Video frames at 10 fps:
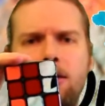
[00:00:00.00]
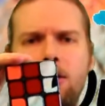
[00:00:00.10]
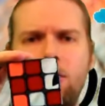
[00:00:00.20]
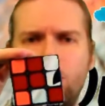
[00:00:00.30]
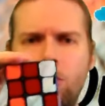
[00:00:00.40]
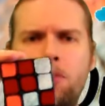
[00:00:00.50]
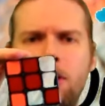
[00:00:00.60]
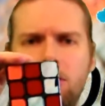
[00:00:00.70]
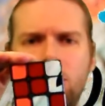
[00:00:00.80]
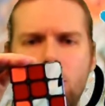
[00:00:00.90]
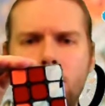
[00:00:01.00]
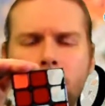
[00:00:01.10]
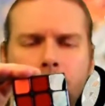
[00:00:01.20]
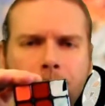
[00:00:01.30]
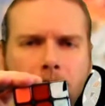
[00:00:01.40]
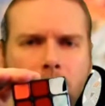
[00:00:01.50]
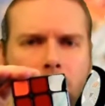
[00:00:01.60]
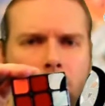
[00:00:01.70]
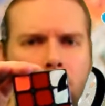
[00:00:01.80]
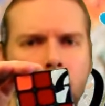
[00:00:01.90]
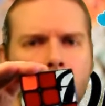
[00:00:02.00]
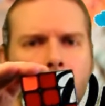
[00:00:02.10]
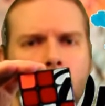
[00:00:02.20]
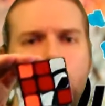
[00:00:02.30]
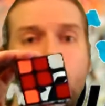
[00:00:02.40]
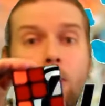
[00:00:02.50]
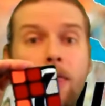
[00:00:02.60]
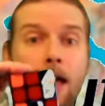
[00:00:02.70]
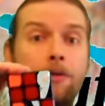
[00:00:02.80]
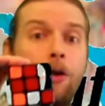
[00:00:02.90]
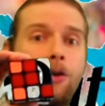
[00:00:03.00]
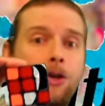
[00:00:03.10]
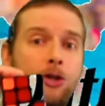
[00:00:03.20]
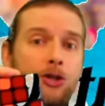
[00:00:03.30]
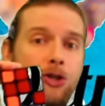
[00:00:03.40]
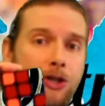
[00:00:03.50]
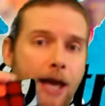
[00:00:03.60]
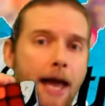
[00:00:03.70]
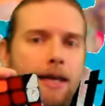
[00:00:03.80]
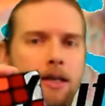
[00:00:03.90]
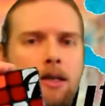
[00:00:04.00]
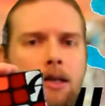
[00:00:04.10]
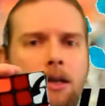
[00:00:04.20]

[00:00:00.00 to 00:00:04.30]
of the Rubik's Cube, you'll never understand